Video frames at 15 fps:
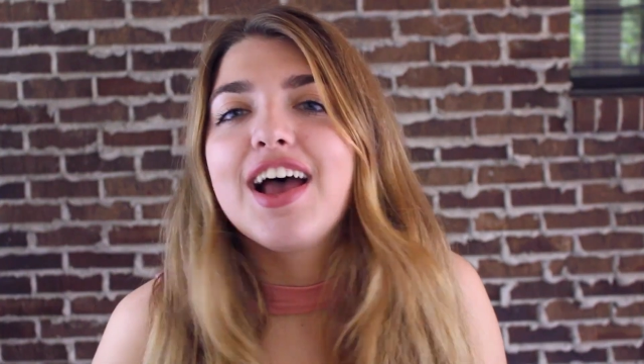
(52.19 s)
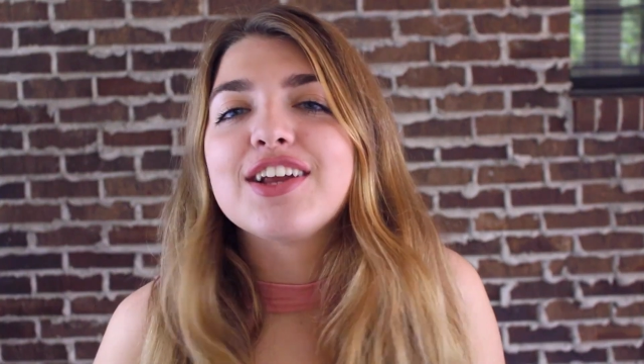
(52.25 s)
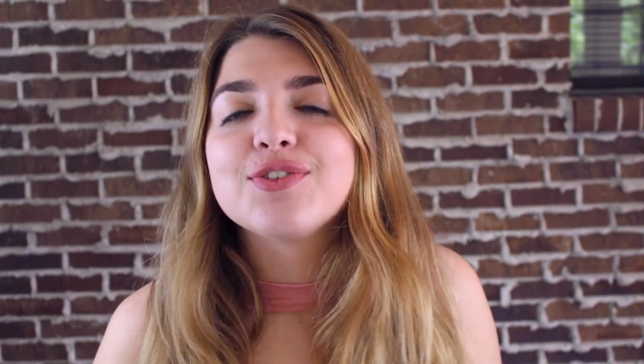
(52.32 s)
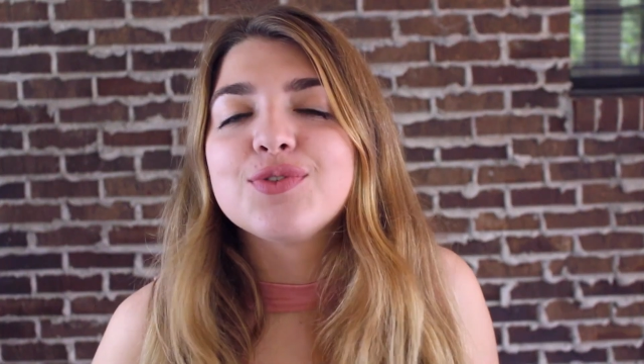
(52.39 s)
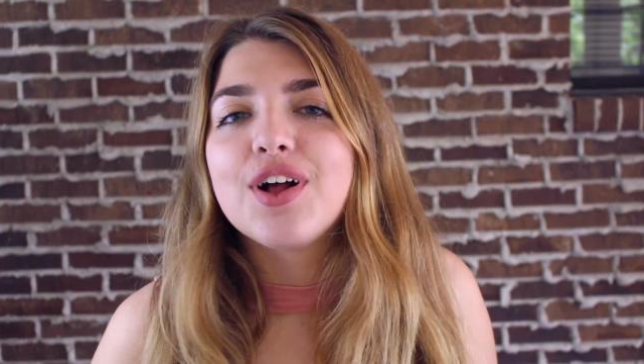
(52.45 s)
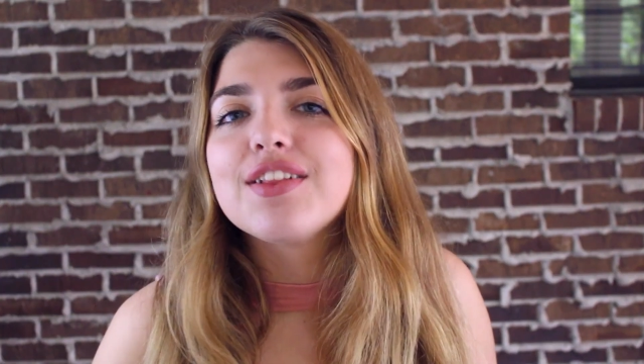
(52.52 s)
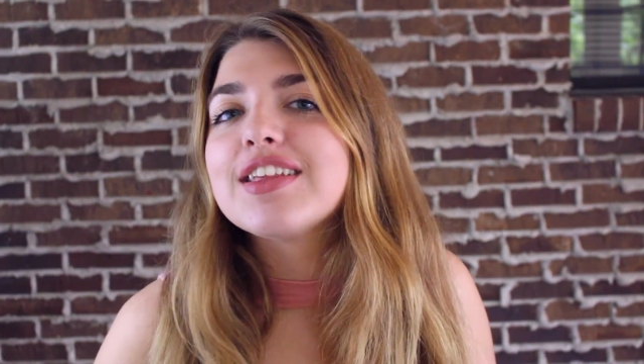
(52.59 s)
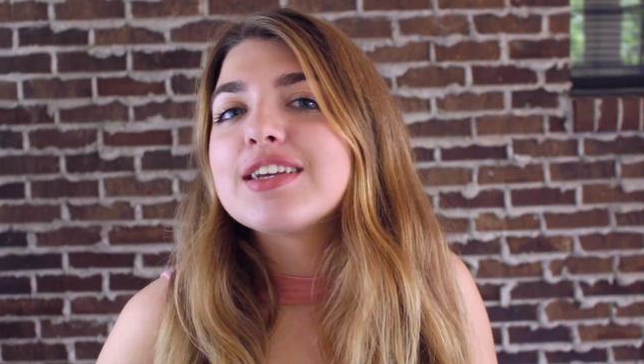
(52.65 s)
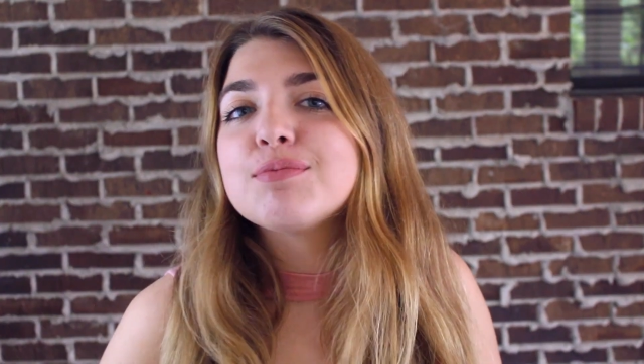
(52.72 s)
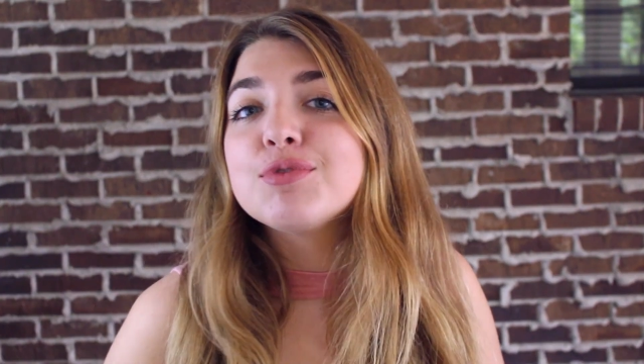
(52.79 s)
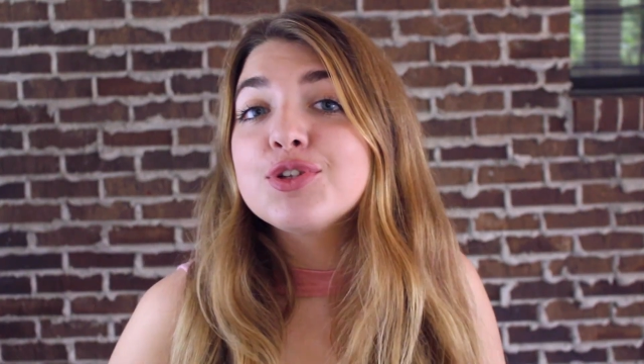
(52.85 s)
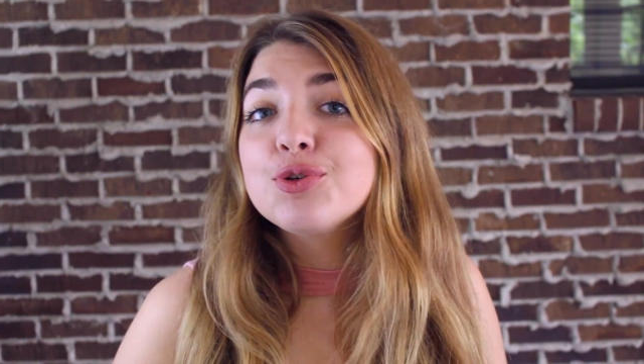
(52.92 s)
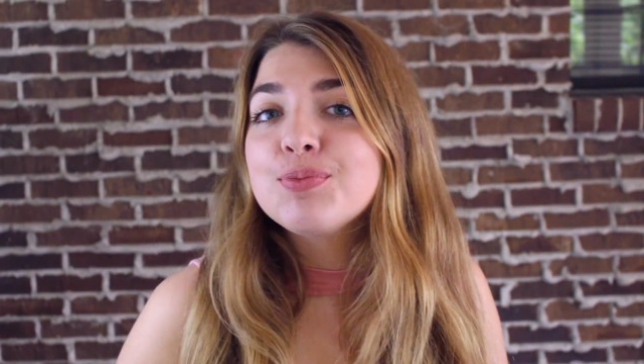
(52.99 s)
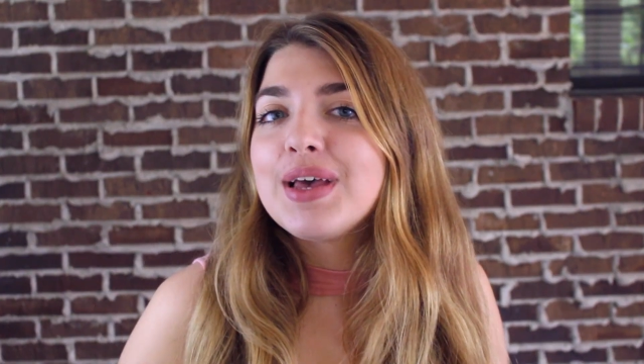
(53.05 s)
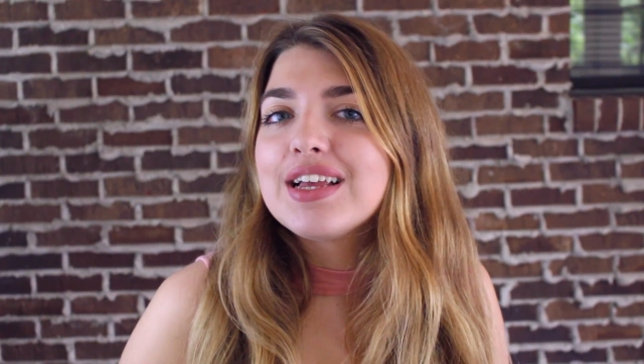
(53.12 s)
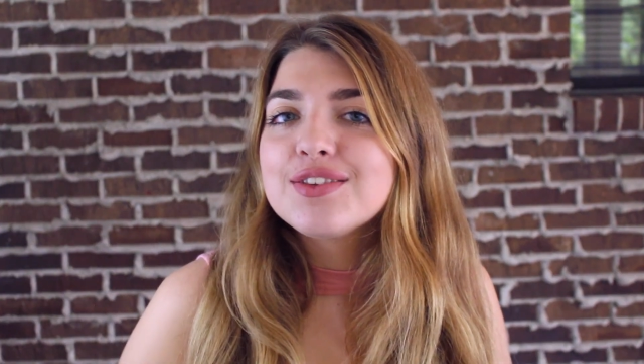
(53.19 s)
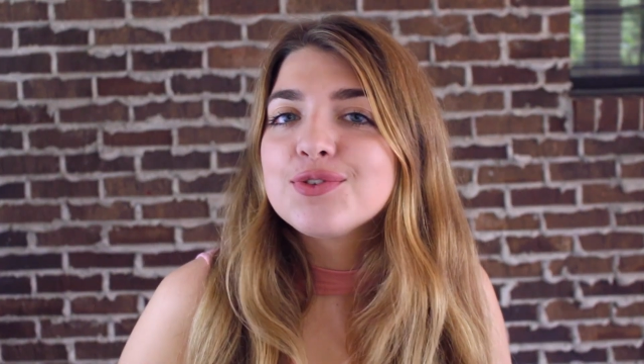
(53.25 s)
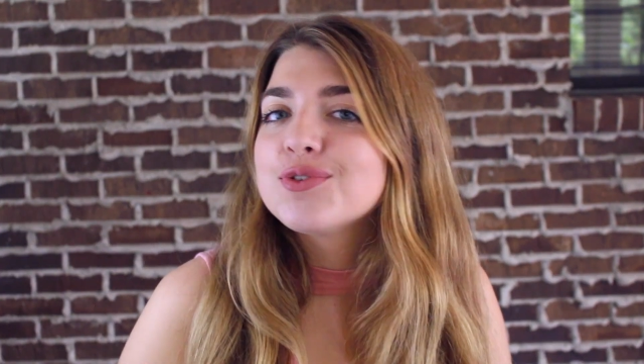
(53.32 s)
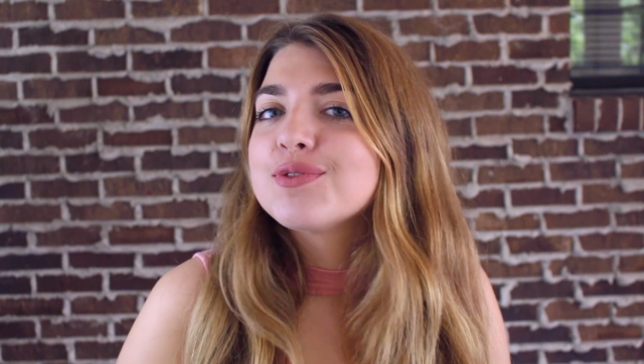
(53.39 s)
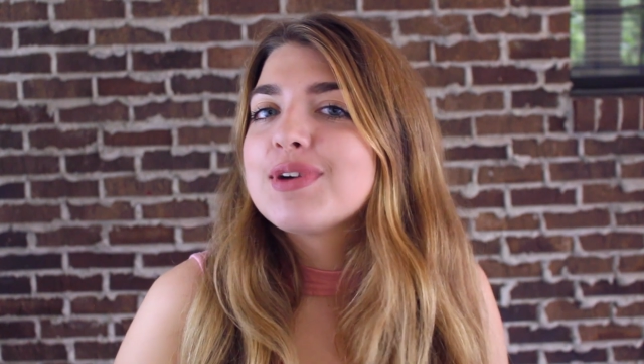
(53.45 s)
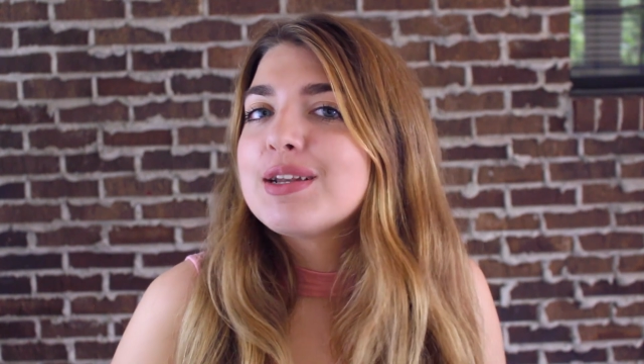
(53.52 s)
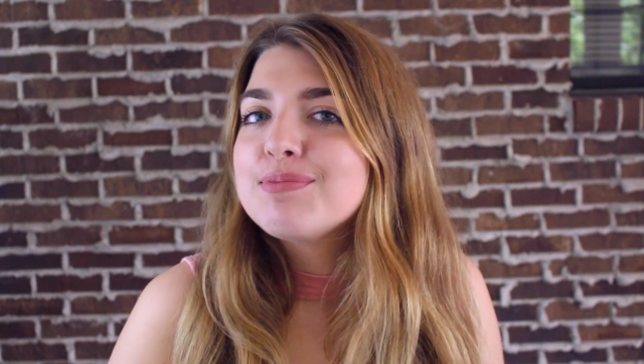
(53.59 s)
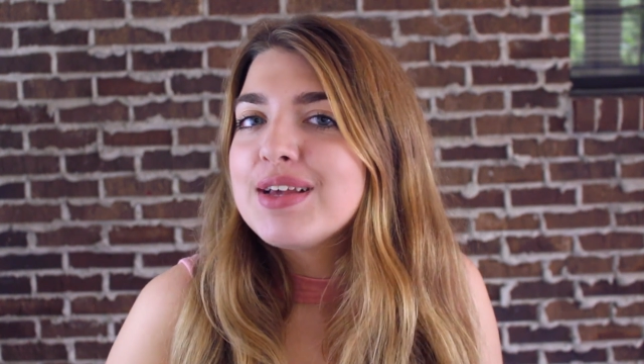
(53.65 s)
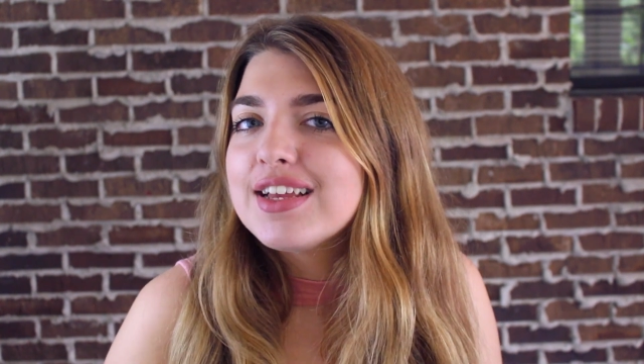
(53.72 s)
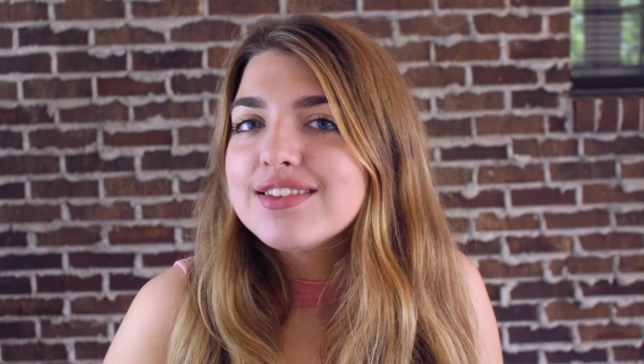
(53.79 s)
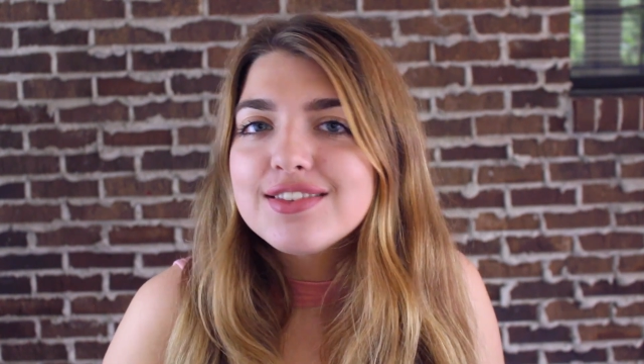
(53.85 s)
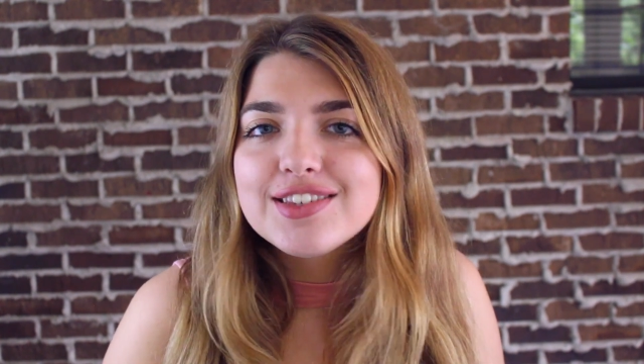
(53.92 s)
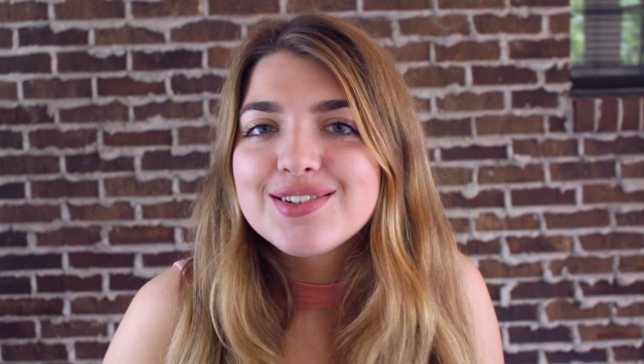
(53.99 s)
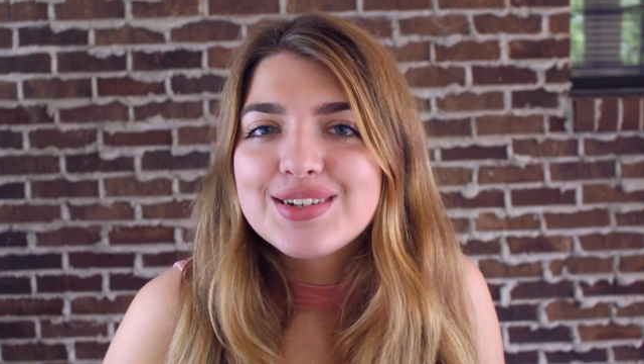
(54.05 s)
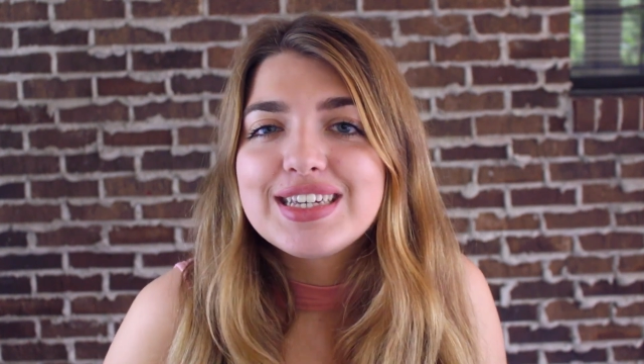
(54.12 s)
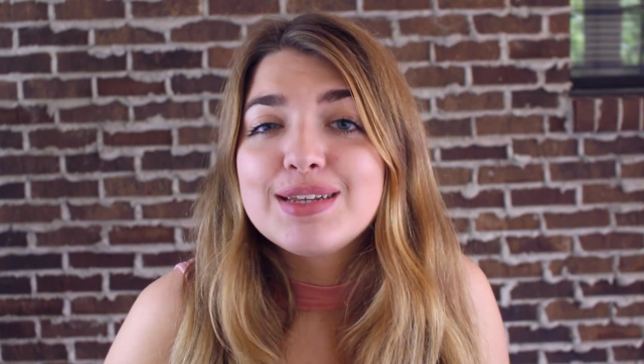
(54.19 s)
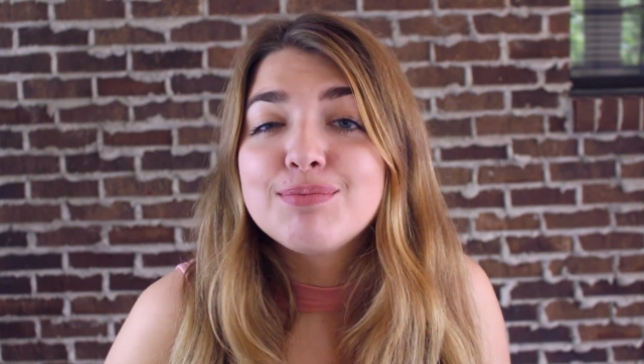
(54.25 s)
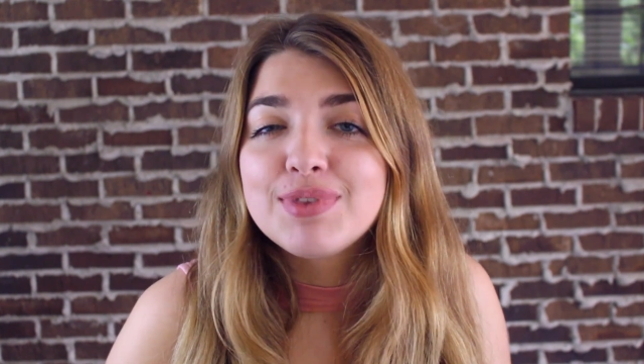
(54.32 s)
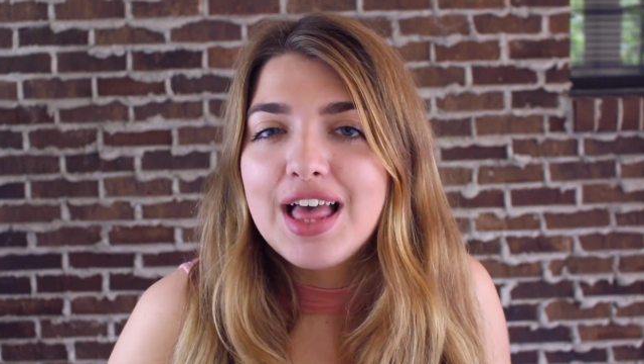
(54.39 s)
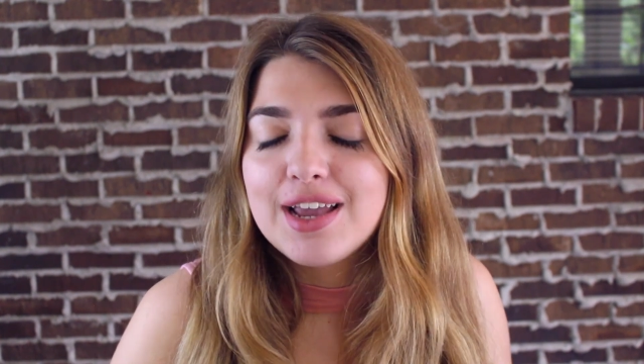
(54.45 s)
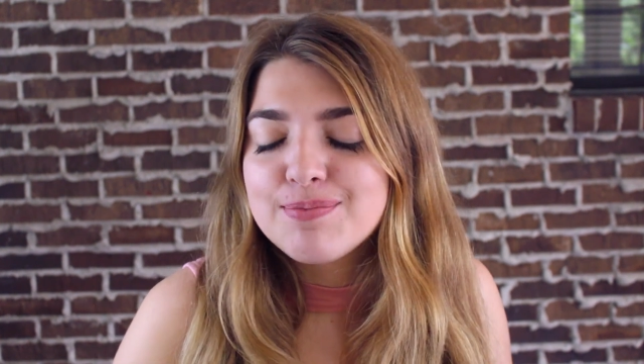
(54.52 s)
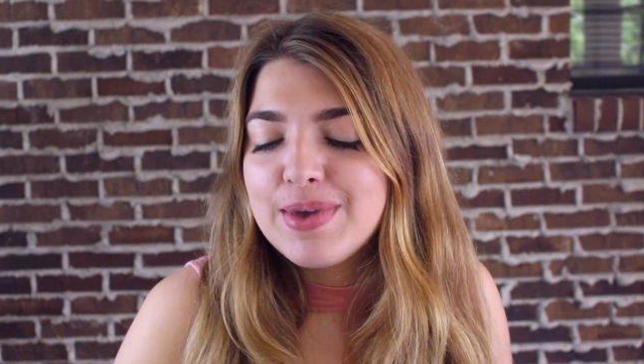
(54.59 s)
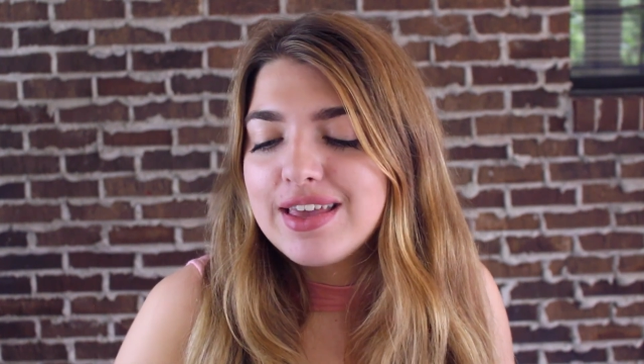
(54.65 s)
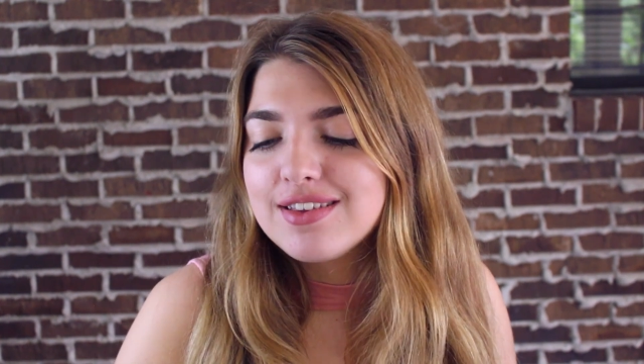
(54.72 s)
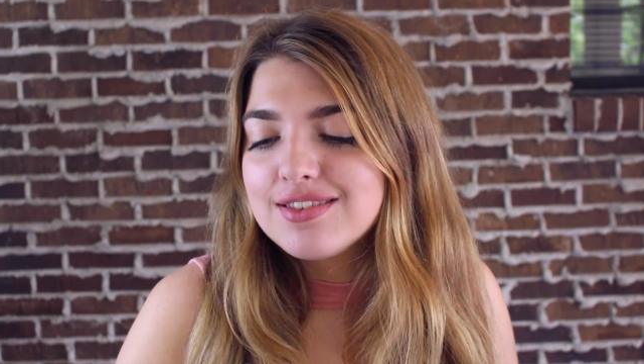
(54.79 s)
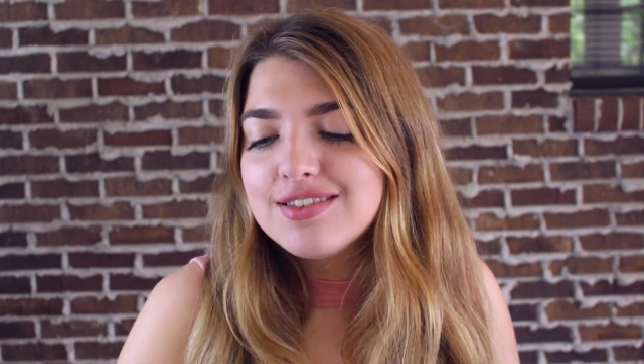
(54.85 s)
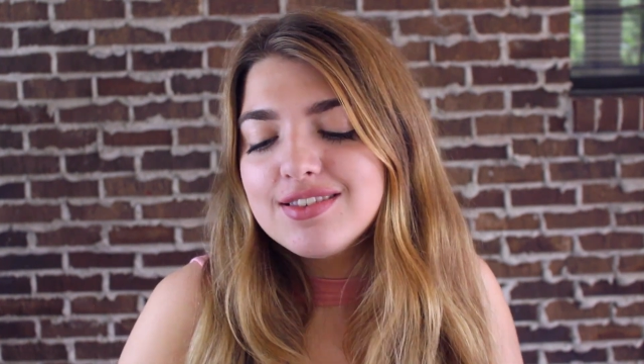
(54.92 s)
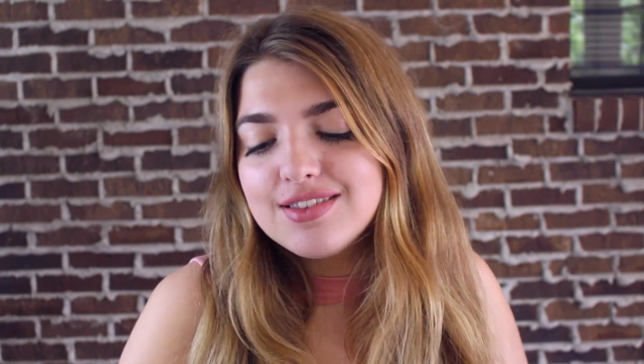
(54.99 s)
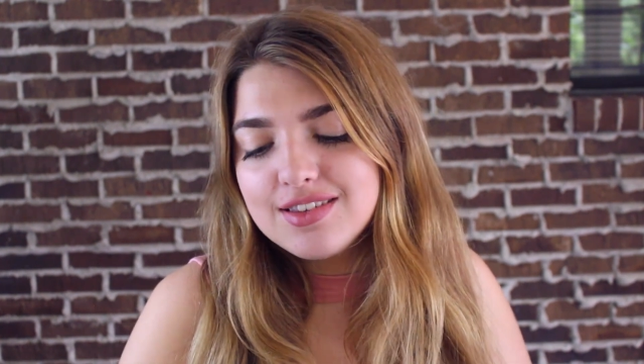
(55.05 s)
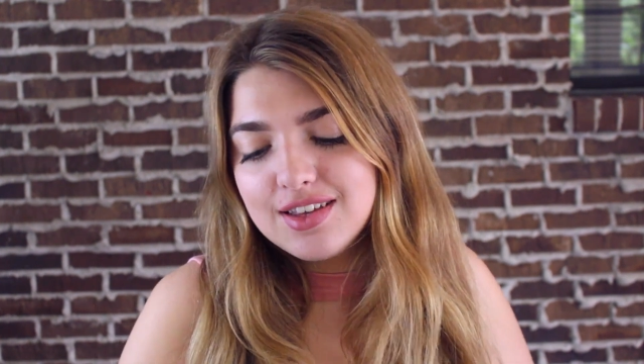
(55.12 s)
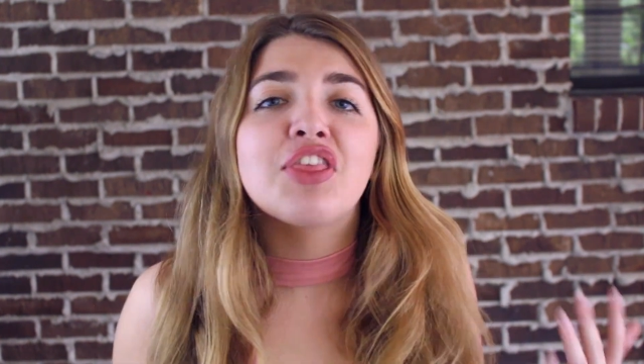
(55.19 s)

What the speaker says: I do not like blue pens or red pens, so I get black pens.